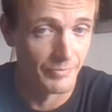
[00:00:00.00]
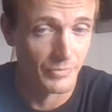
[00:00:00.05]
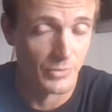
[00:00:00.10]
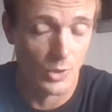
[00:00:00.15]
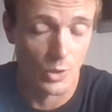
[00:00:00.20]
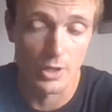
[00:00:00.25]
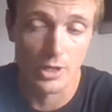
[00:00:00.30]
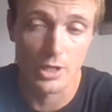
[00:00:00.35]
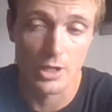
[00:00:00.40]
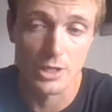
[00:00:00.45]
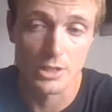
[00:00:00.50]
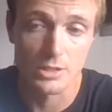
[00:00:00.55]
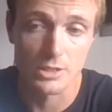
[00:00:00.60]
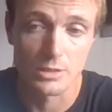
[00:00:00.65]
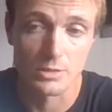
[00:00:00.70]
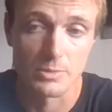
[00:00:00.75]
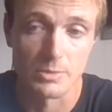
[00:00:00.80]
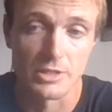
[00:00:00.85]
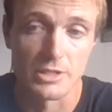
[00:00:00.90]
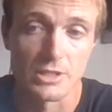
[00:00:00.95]
All right, guys,
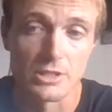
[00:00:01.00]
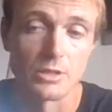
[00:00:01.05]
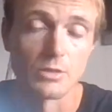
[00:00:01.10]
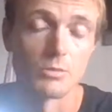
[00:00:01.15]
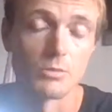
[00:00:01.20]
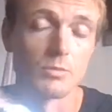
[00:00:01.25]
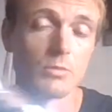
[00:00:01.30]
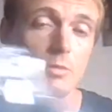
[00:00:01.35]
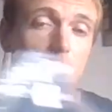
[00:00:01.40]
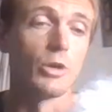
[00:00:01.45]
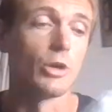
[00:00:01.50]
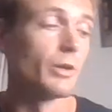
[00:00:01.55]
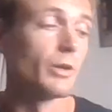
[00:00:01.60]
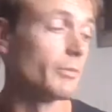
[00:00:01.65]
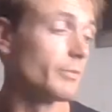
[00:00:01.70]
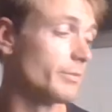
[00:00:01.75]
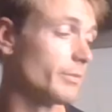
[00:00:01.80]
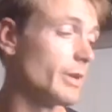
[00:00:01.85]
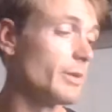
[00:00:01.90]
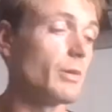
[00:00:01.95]
speak to you soon. All
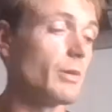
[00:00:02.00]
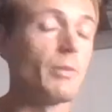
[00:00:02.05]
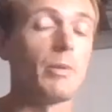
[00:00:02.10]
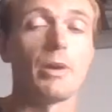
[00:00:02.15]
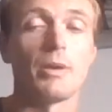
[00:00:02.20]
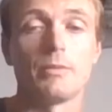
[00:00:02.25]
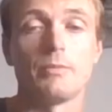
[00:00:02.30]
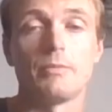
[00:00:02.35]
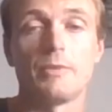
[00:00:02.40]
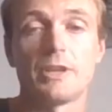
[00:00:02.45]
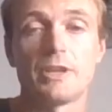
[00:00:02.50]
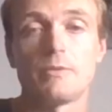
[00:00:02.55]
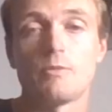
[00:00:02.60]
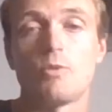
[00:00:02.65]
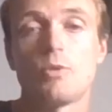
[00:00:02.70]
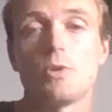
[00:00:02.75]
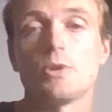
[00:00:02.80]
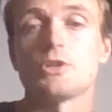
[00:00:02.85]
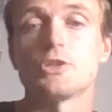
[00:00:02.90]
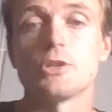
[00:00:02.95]
right, bye. Thank you for
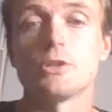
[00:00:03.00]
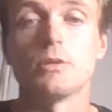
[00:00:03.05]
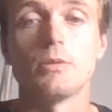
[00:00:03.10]
watching.